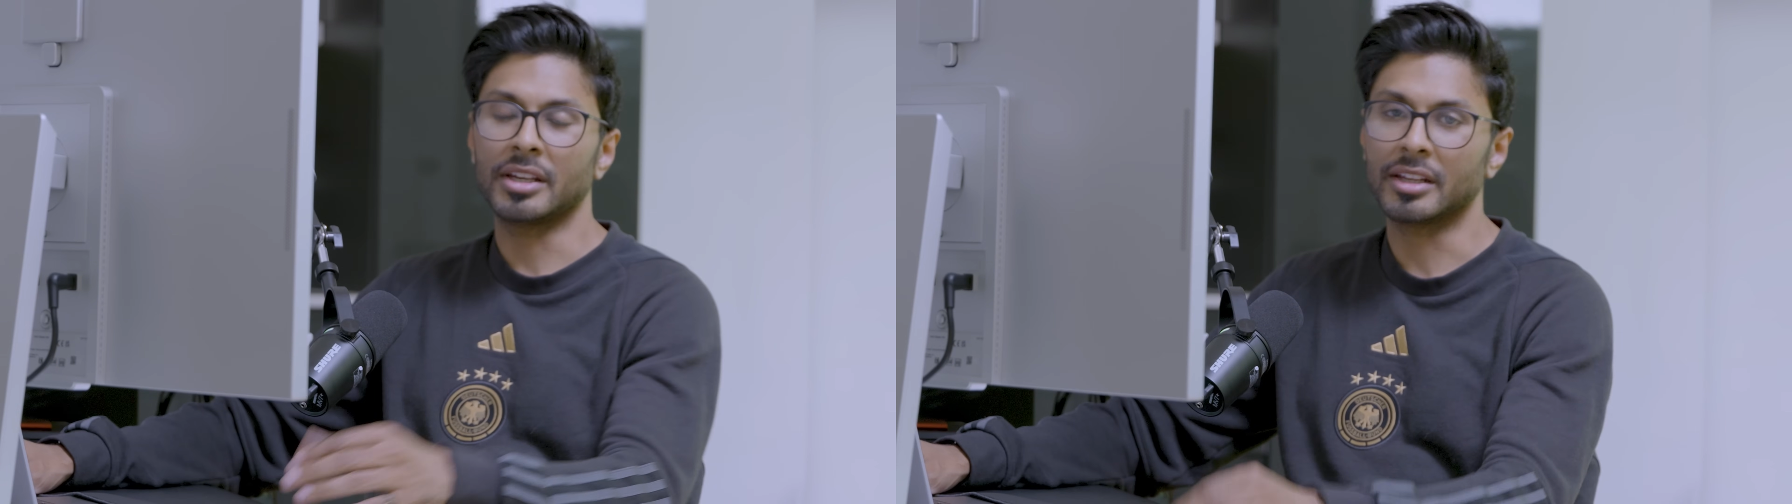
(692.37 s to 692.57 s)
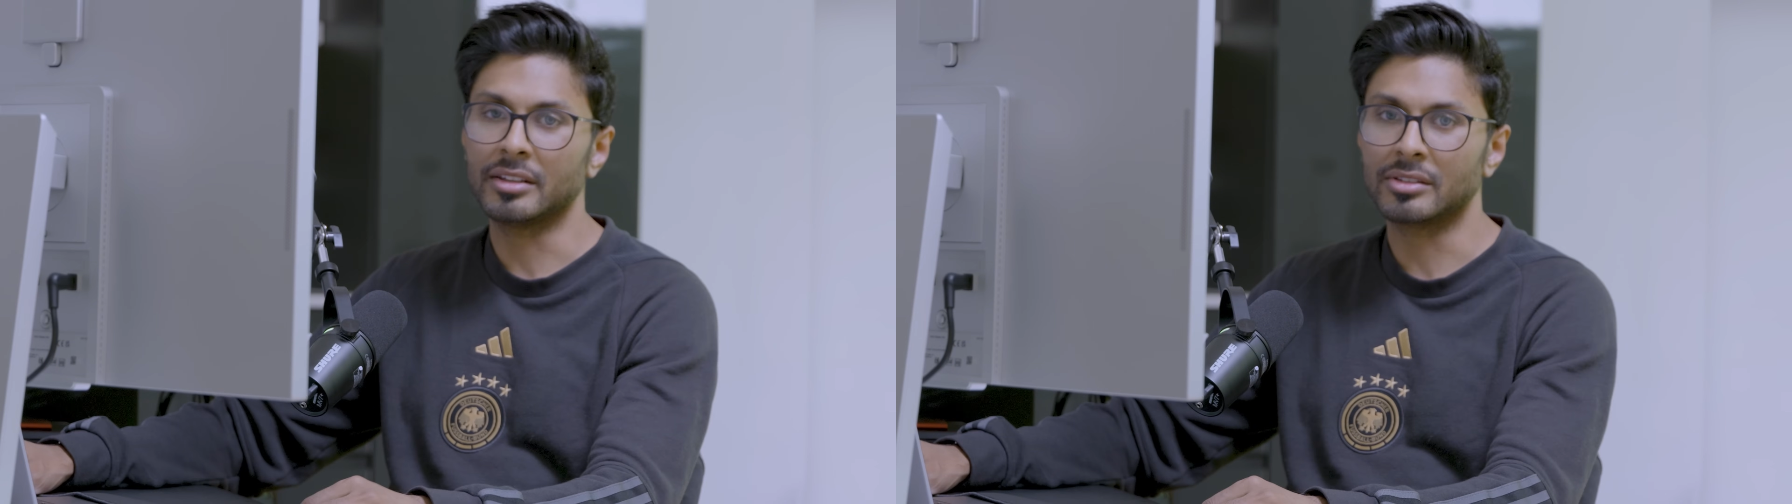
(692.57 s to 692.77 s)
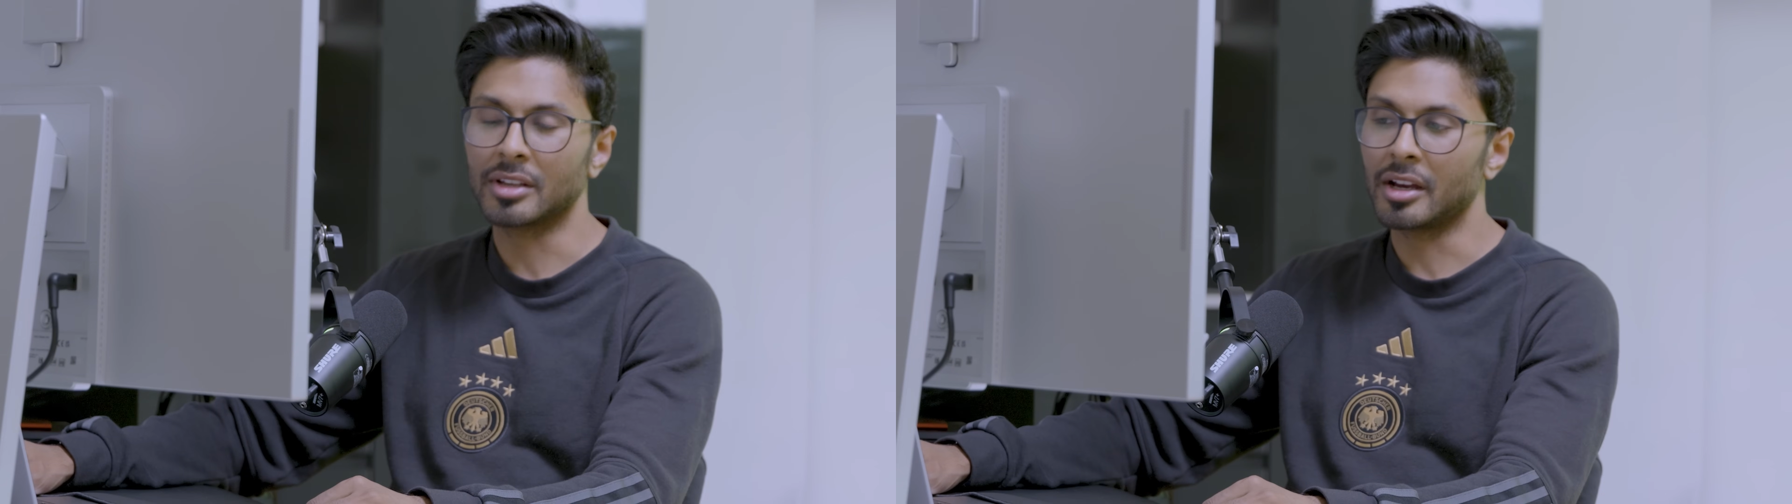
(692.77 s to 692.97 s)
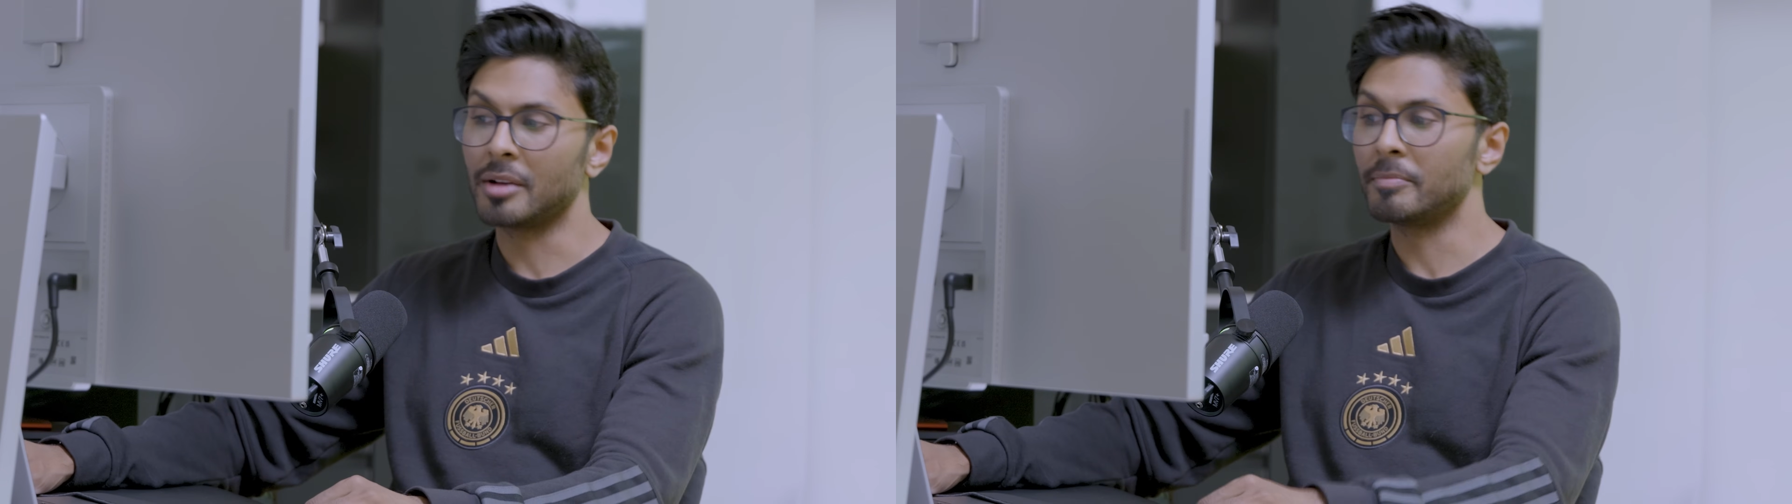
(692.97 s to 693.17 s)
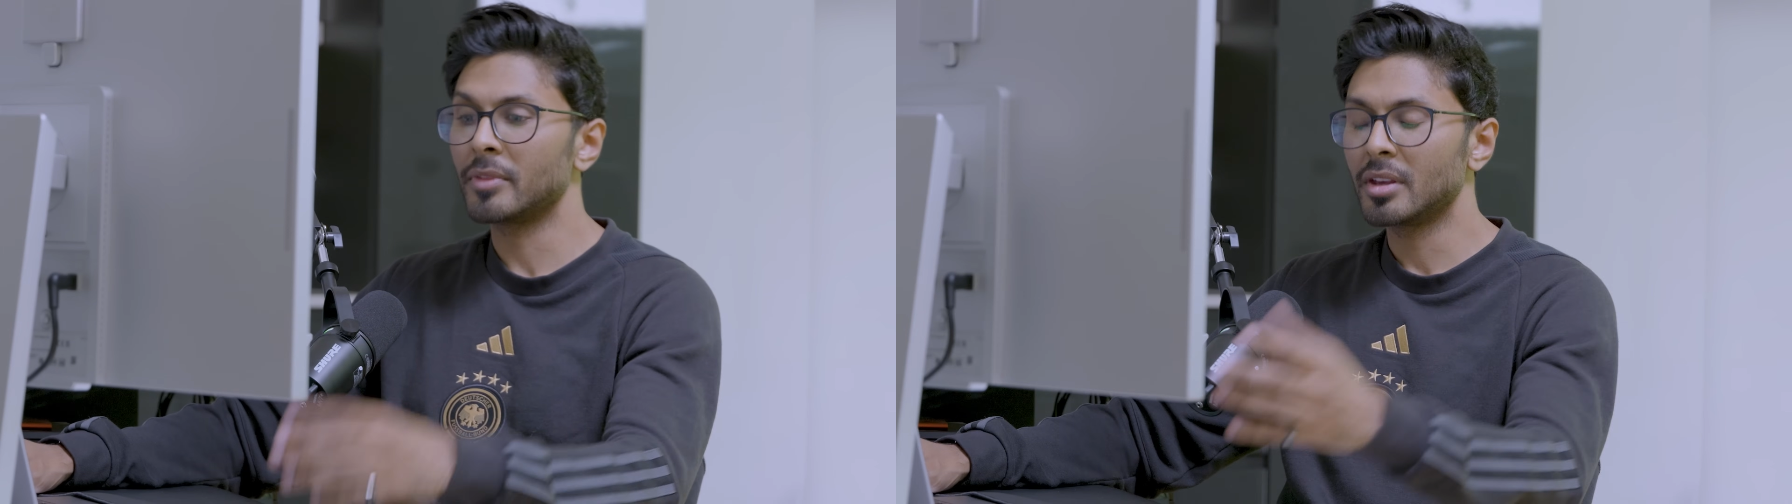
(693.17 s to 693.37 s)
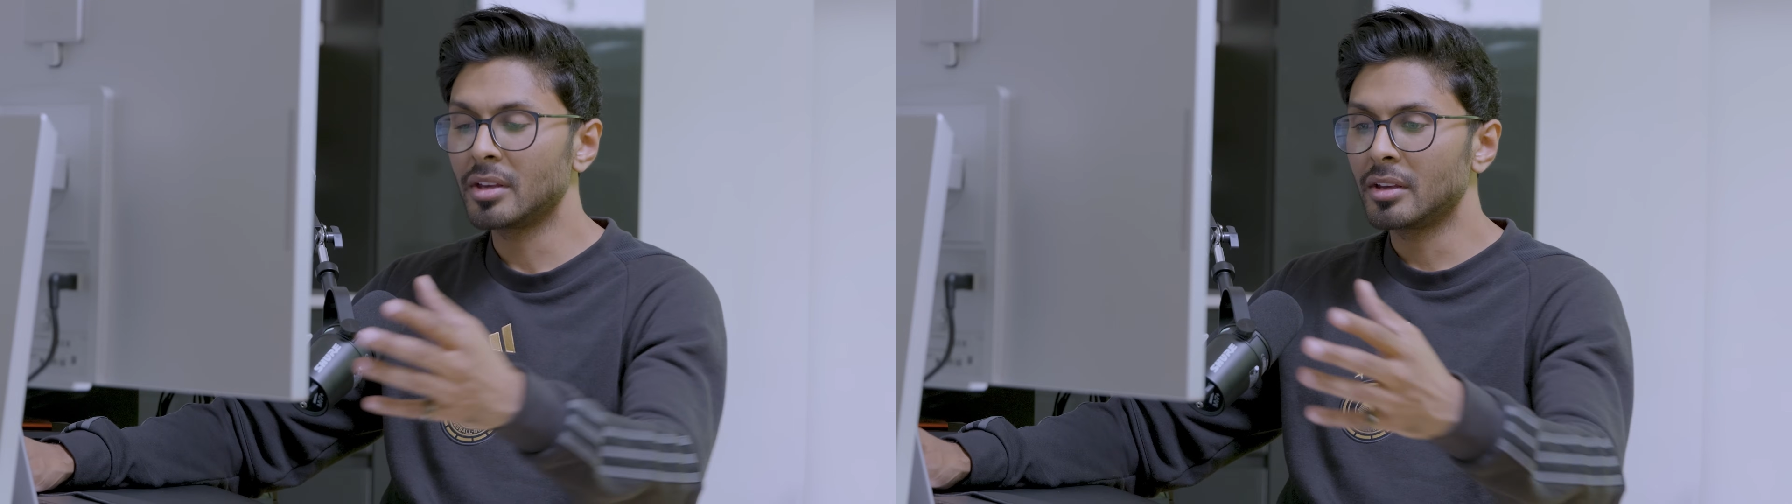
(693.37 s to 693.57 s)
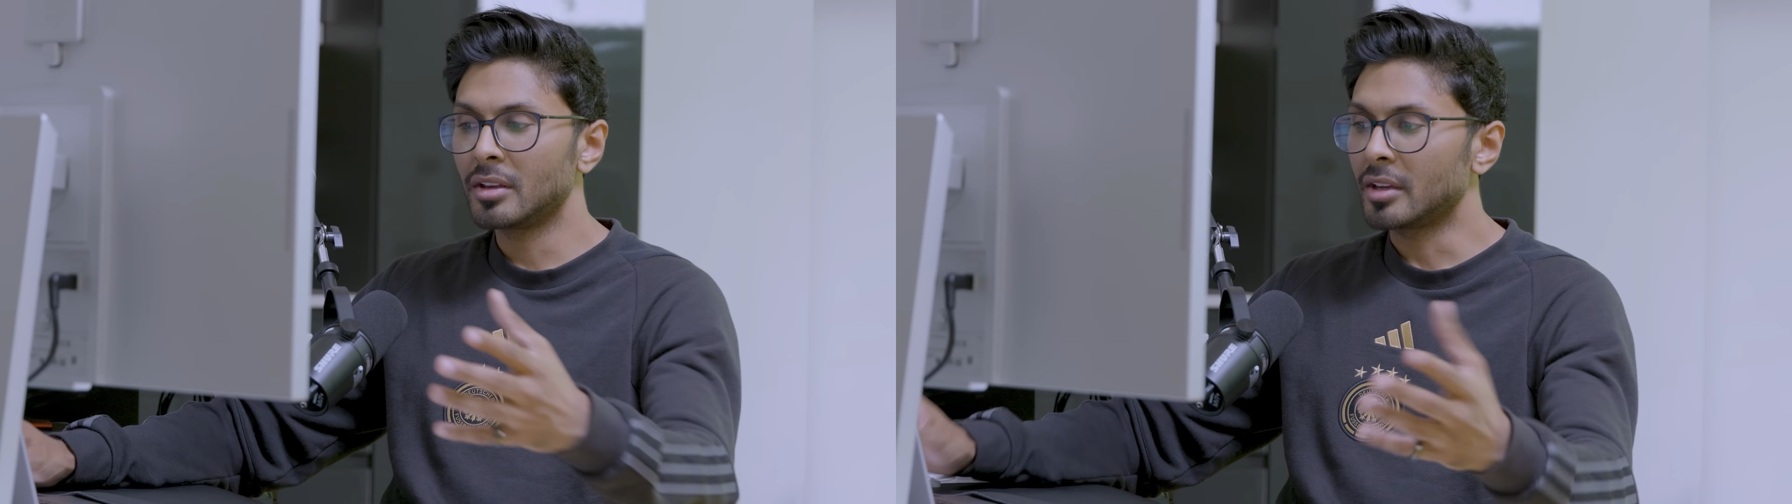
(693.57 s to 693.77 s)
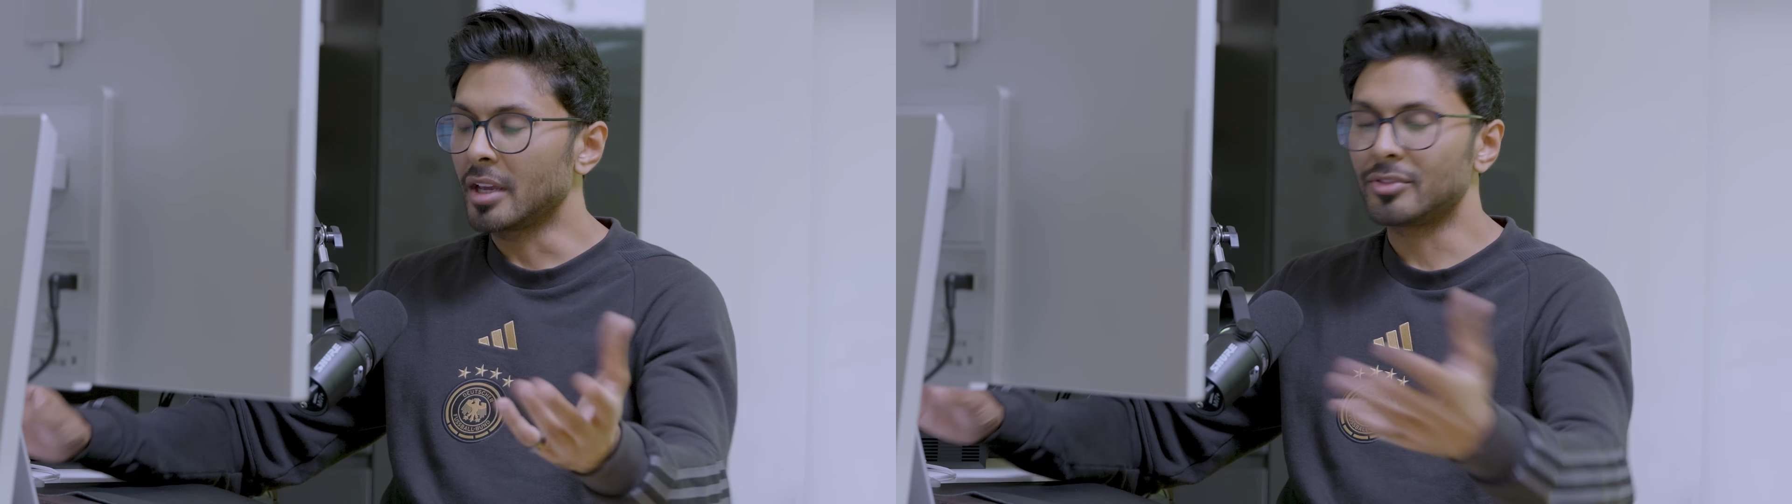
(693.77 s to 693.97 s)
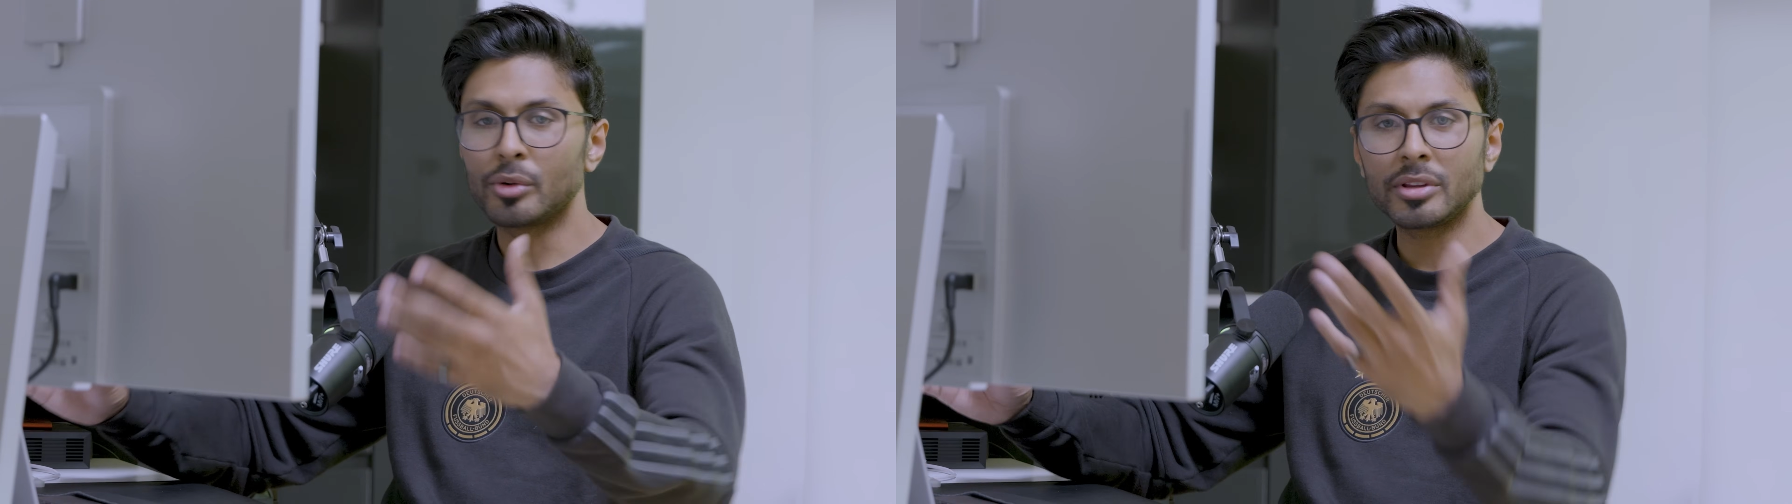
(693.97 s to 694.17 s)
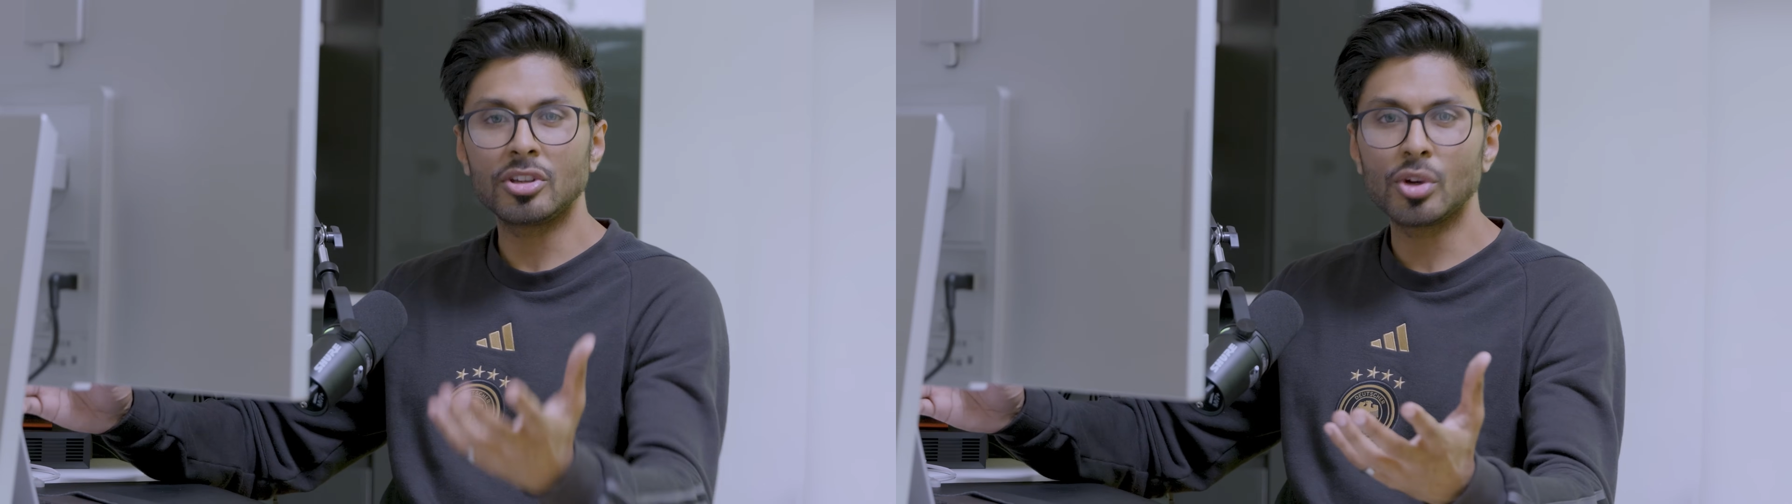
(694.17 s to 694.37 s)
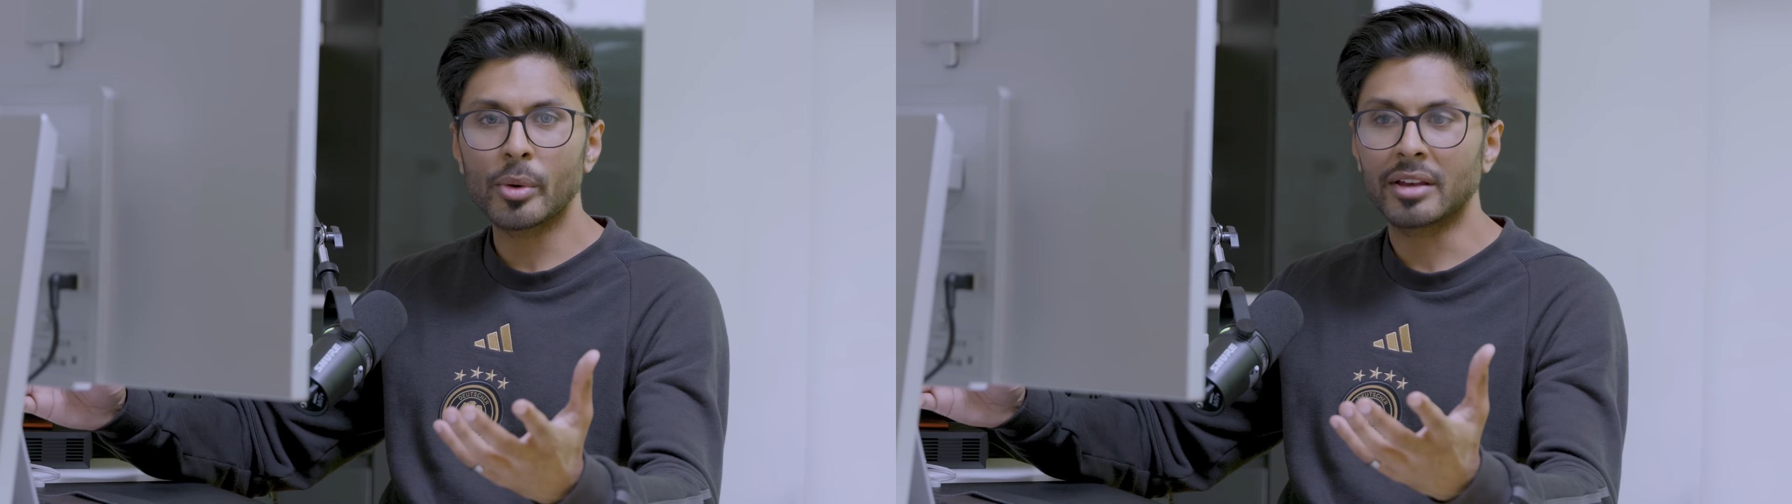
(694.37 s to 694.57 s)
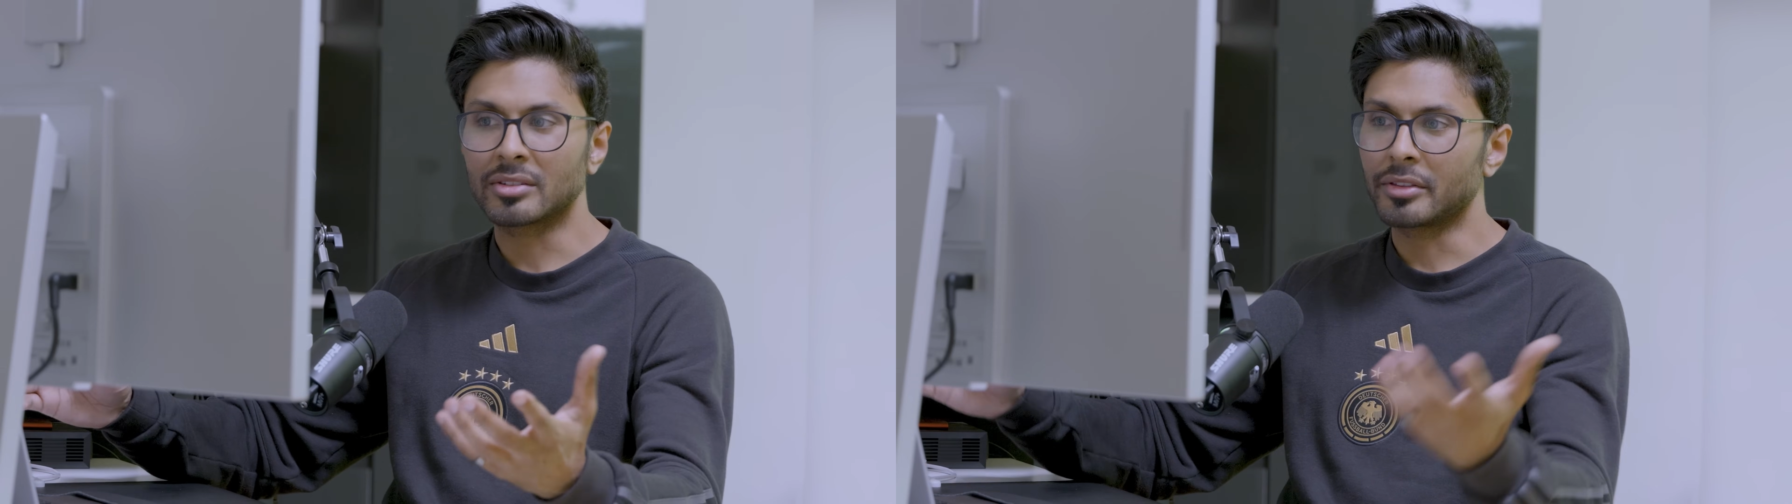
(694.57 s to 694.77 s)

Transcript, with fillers: It is, um, if you're in the US,